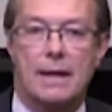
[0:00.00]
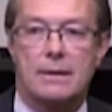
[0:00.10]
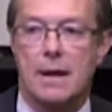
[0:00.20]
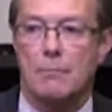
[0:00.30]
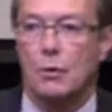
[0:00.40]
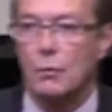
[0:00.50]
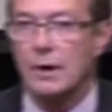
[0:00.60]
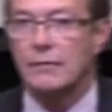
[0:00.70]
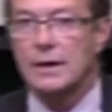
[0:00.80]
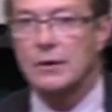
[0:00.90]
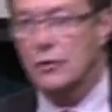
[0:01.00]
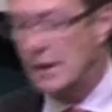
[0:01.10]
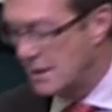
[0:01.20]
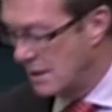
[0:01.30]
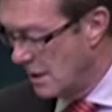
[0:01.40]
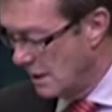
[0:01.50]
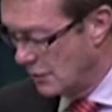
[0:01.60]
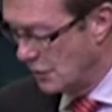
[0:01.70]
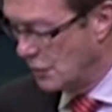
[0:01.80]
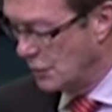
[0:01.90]
that number will have increased
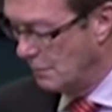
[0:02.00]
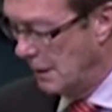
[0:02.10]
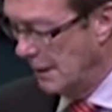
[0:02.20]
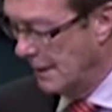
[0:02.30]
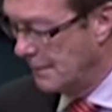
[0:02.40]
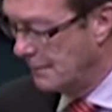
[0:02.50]
to 2 billion.